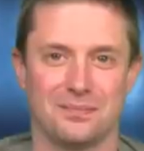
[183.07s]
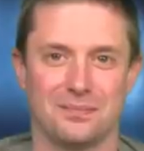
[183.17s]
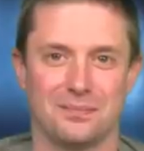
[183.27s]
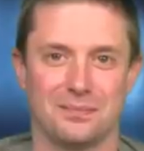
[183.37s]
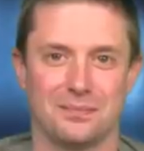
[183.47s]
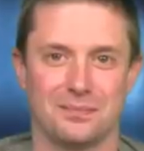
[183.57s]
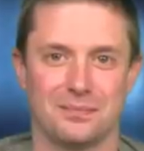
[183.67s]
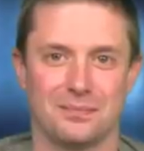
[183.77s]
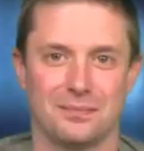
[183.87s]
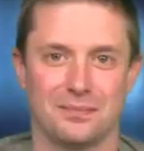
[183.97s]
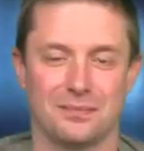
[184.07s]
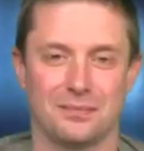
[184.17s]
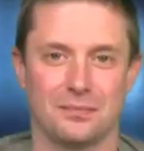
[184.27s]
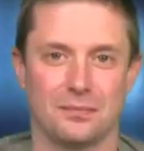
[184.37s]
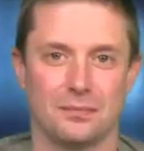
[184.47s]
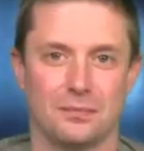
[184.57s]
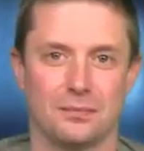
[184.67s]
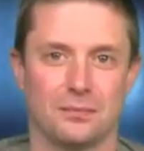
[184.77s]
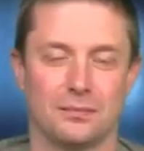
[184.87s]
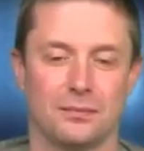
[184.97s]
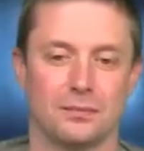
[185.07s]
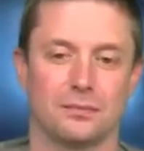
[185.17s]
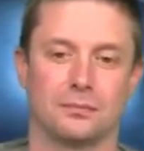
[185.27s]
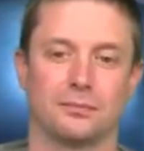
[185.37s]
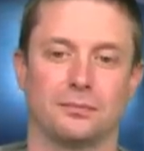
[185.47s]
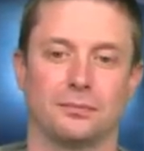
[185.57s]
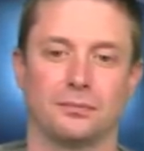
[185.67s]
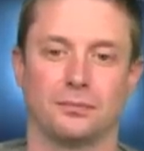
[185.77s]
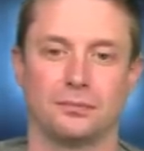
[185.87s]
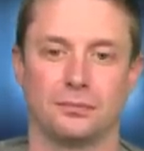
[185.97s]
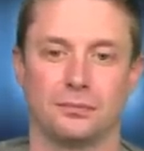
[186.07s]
The person shown says nothing.